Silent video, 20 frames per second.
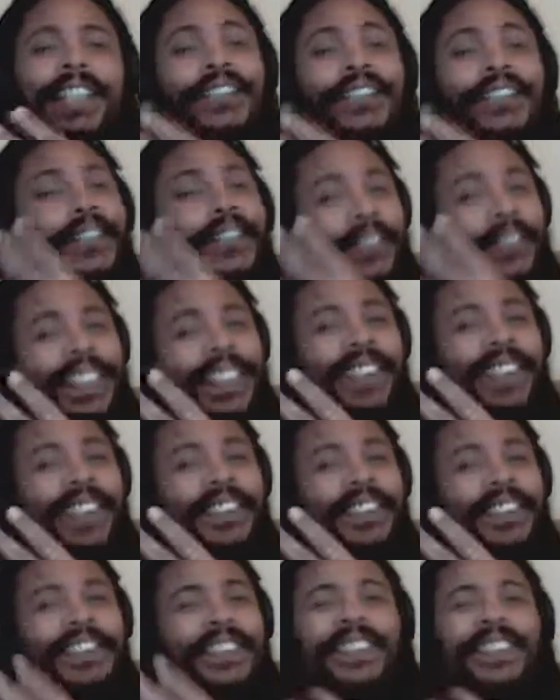So three
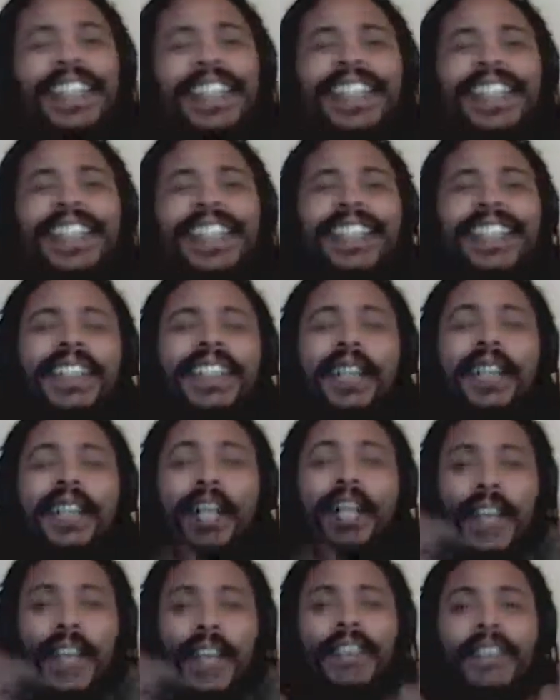dudes
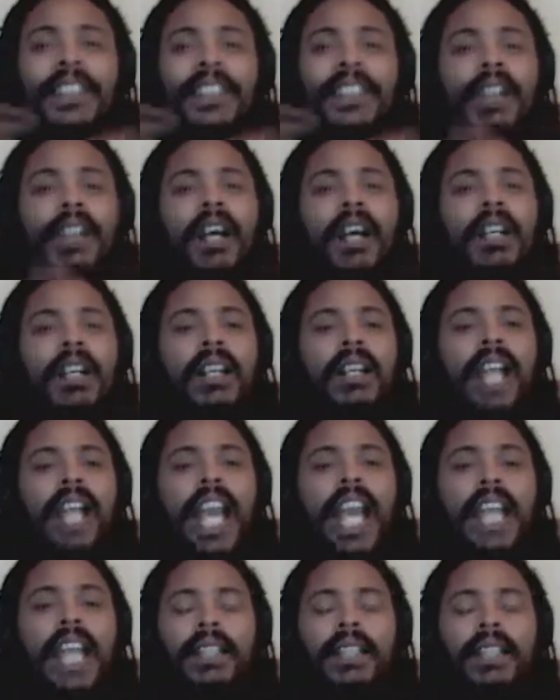around this car,
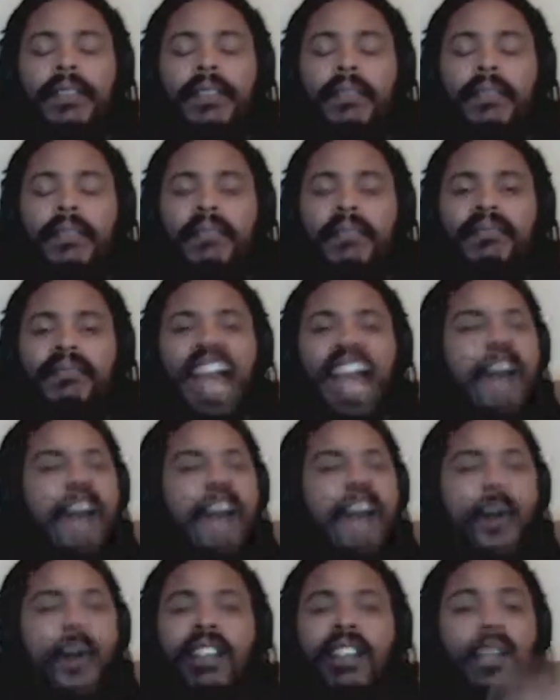and I
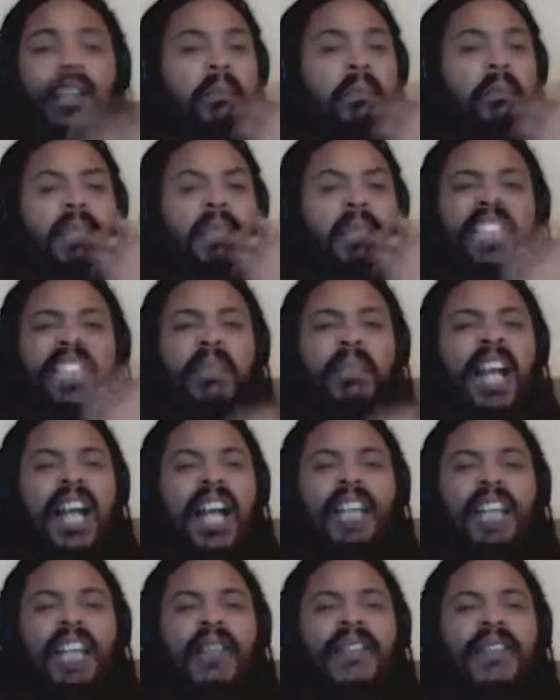walked up, big
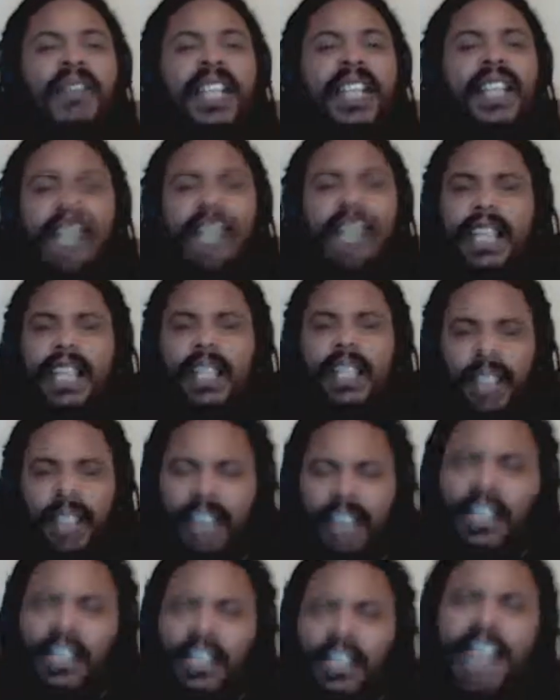smile on my face. Hey,
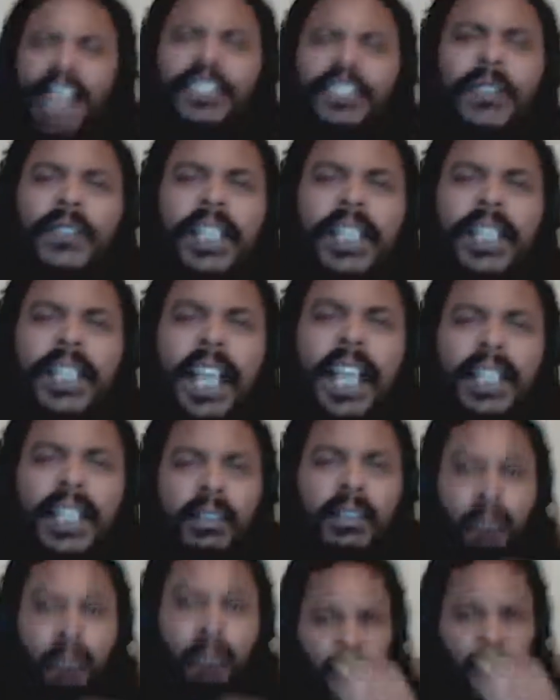how you guys doing tonight?
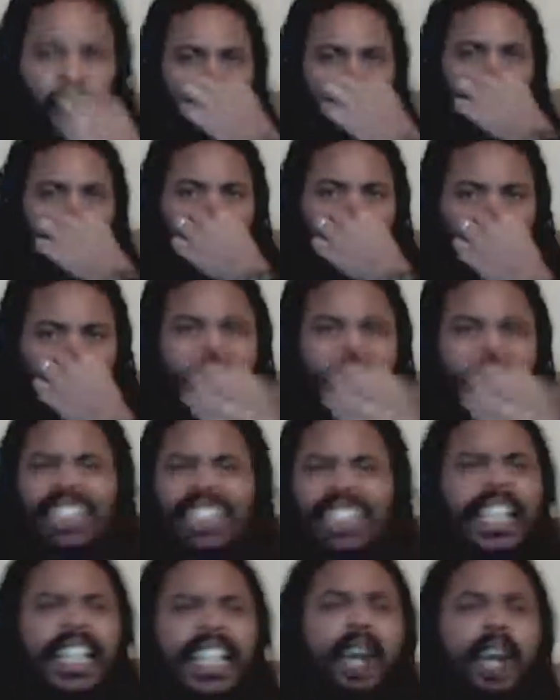You guys
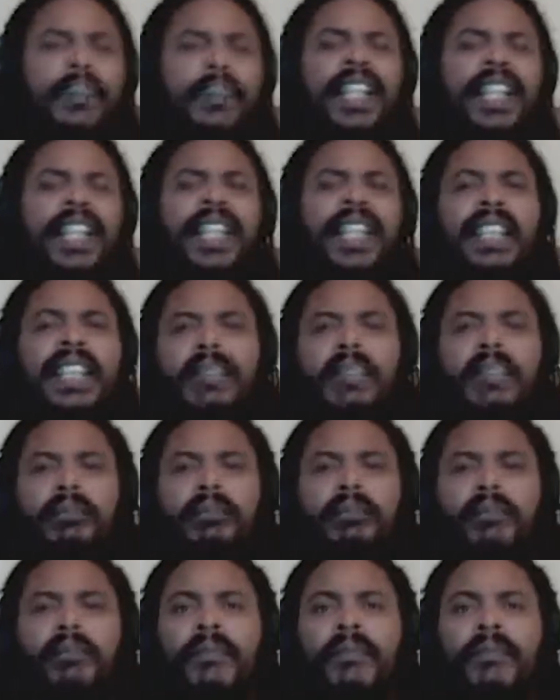need help with anything?
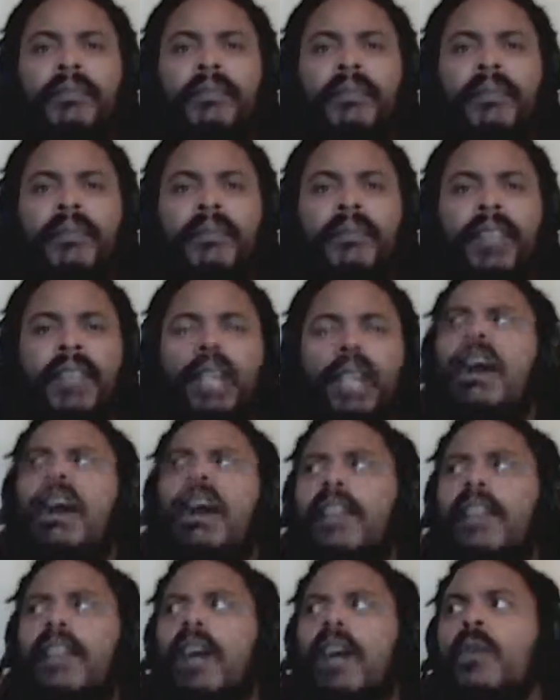
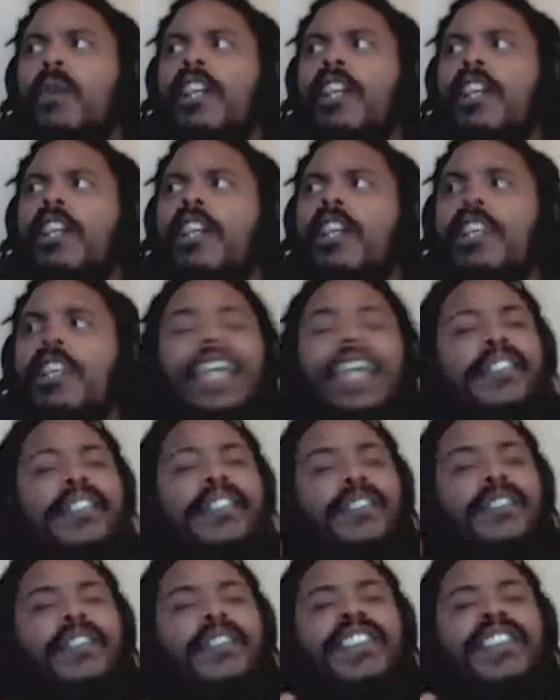Oh, no, we're good. As
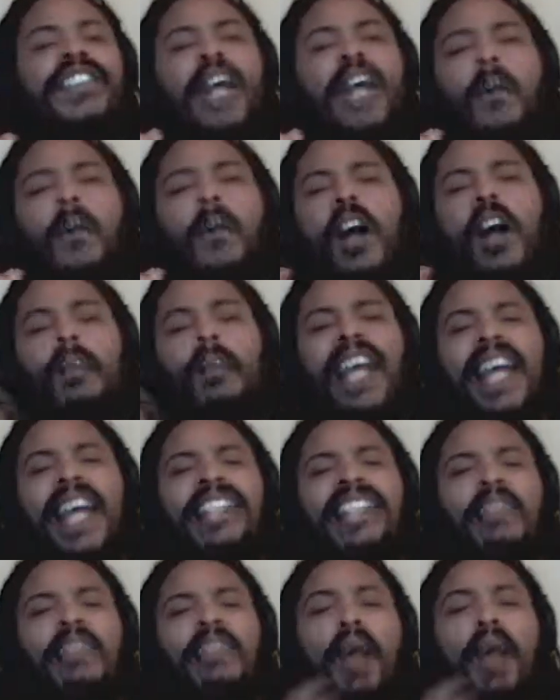soon as I walked
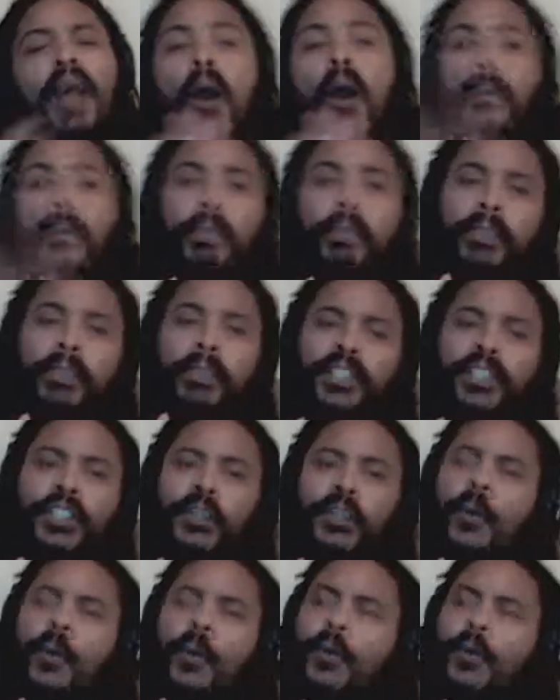past them,
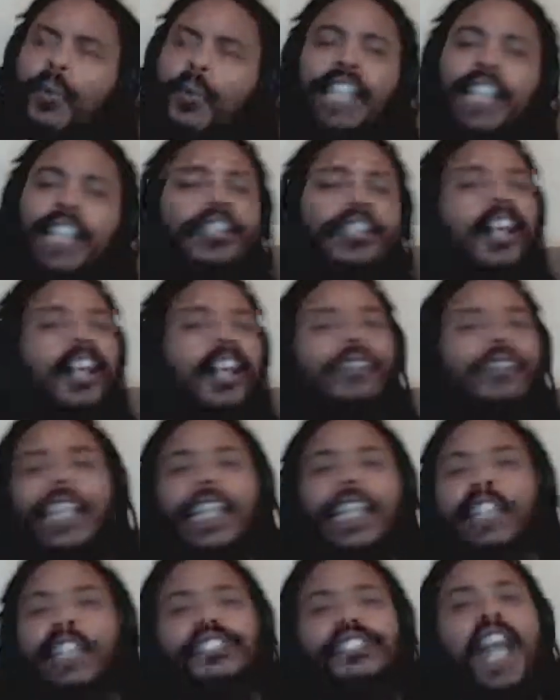they took off
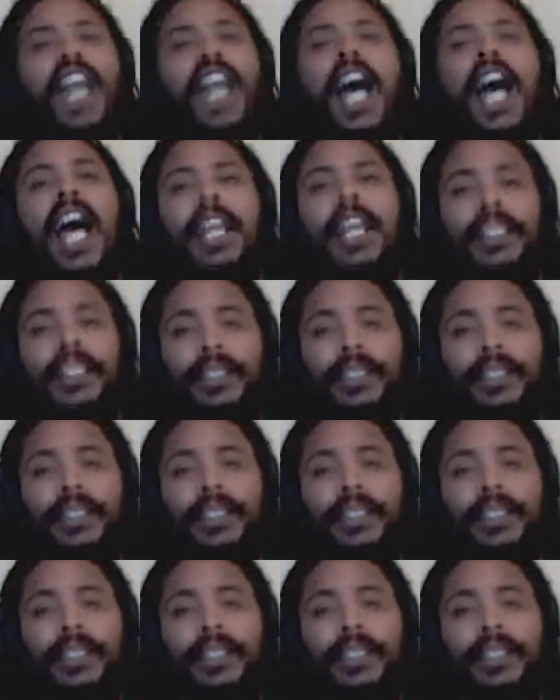like a shot.